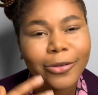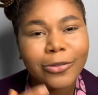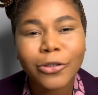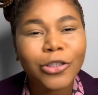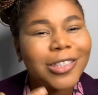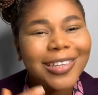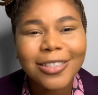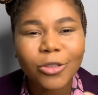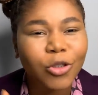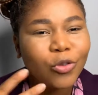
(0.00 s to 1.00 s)
You should
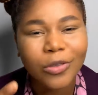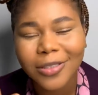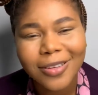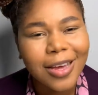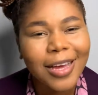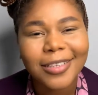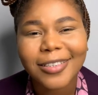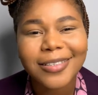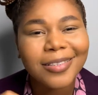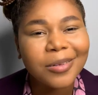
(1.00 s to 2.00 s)
just shoot.
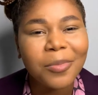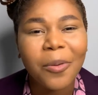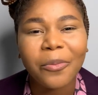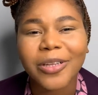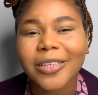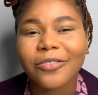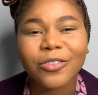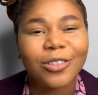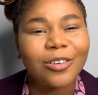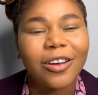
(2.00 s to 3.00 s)
Just team up with a
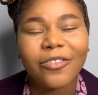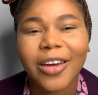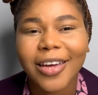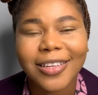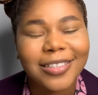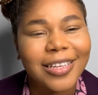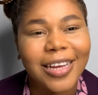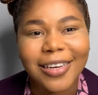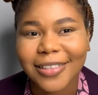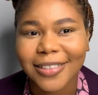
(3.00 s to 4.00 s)
photographer,
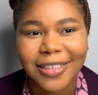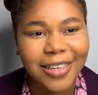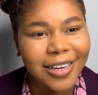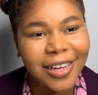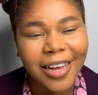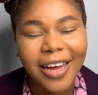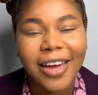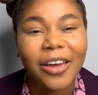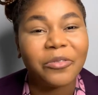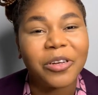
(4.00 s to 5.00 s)
hairstylist, and then
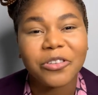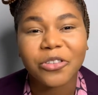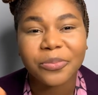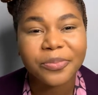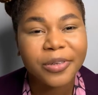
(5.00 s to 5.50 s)
a wardrobe